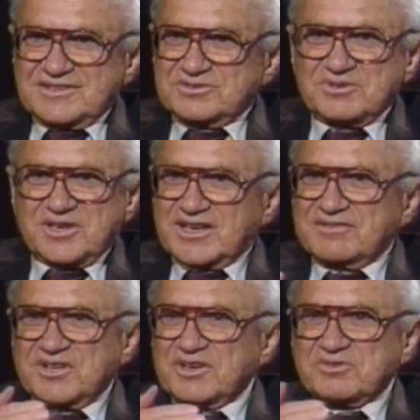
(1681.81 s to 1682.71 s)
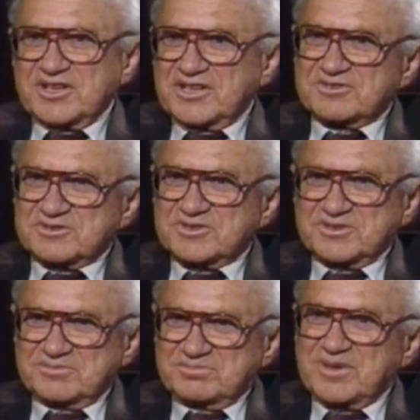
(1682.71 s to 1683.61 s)
do not have any great interest to
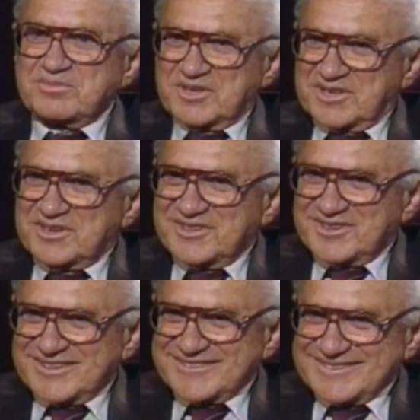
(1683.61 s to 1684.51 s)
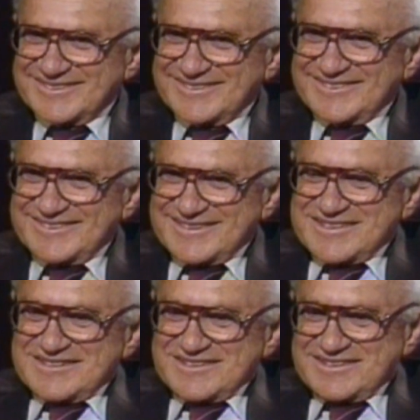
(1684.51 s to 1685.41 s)
the public at large.
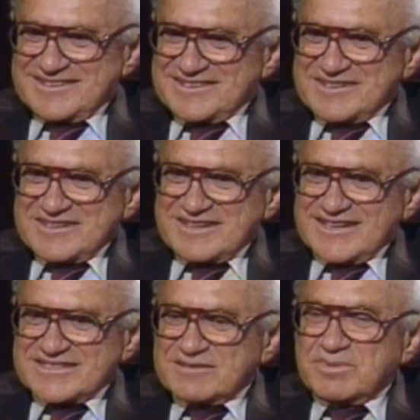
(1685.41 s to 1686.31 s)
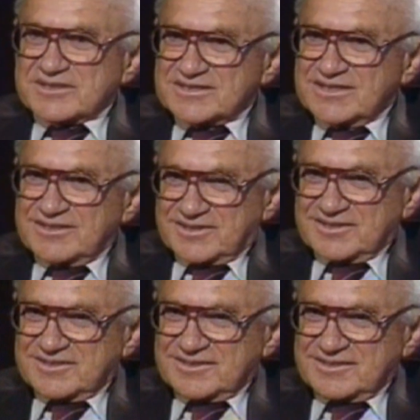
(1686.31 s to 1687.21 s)
That's a bestseller,
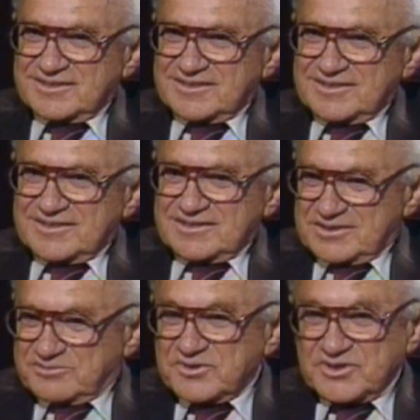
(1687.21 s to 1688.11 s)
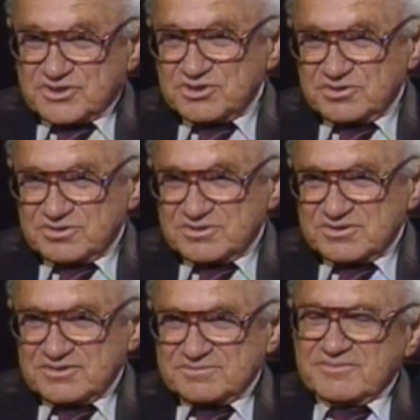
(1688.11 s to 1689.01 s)
the Free to Choose.
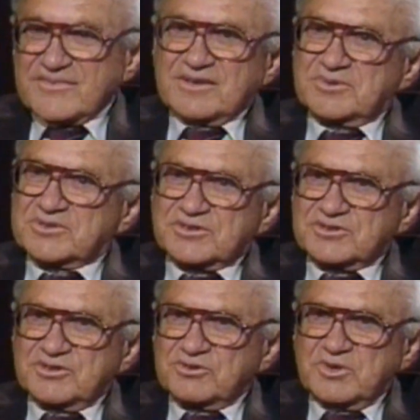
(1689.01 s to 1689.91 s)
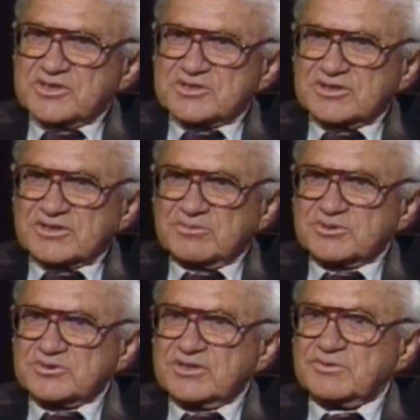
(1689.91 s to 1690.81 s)
But there's no question that the
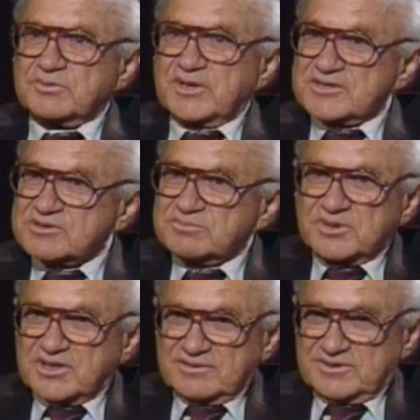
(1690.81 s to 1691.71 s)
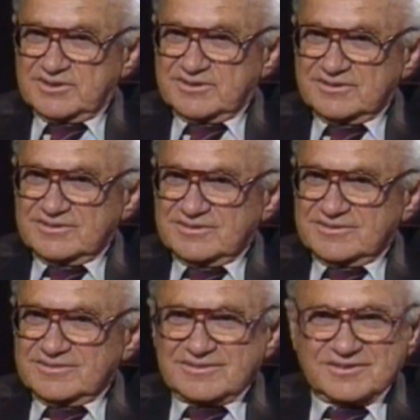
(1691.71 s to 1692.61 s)
most influential book I've written
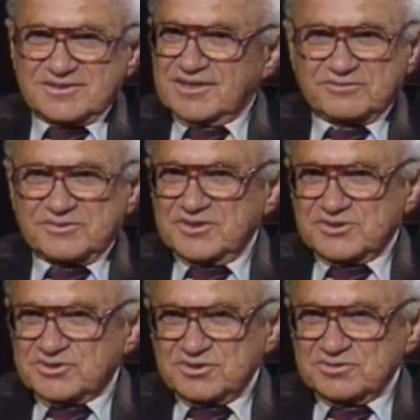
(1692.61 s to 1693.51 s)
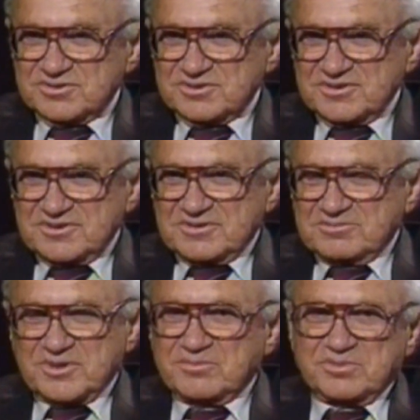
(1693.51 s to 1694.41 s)
is not Free to Choose,
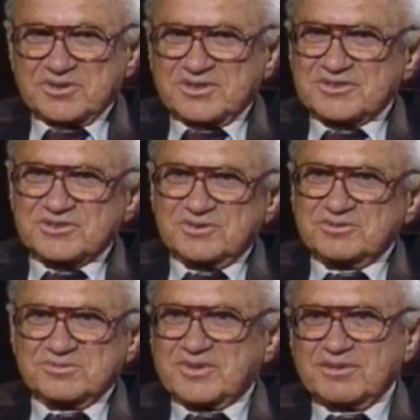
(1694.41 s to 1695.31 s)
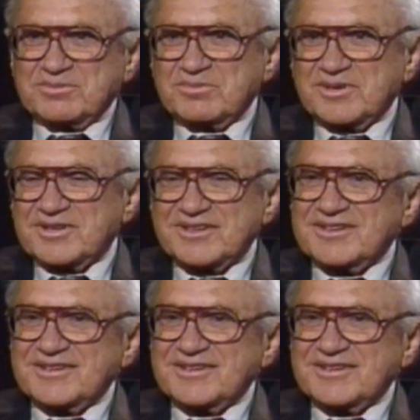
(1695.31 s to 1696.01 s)
but a book that sold probably